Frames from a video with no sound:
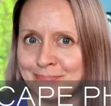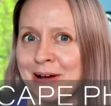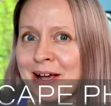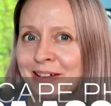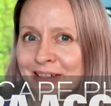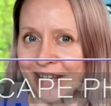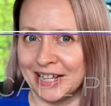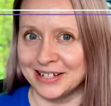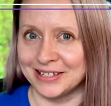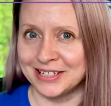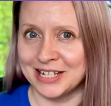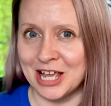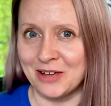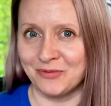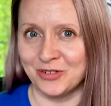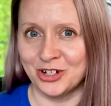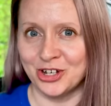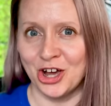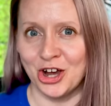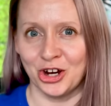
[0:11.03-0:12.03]
my
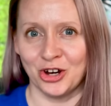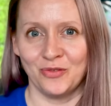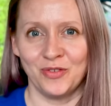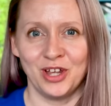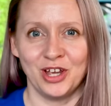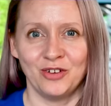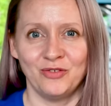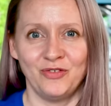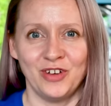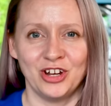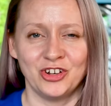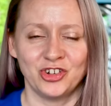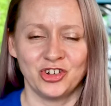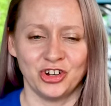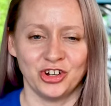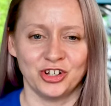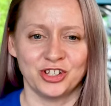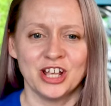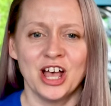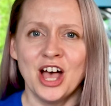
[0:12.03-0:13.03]
landscape photography
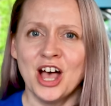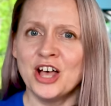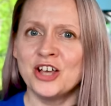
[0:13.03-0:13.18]
adventures.